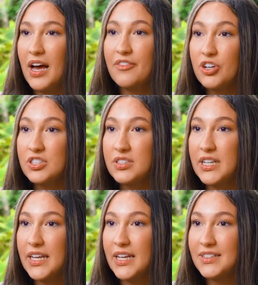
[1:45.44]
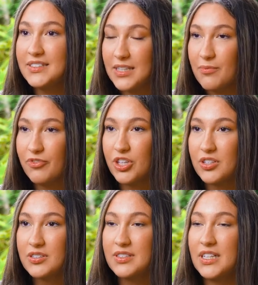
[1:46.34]
adversity in STEM
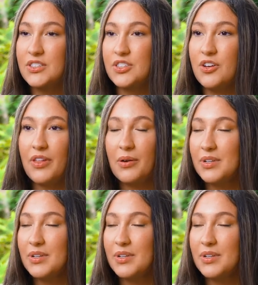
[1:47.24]
fields. And so that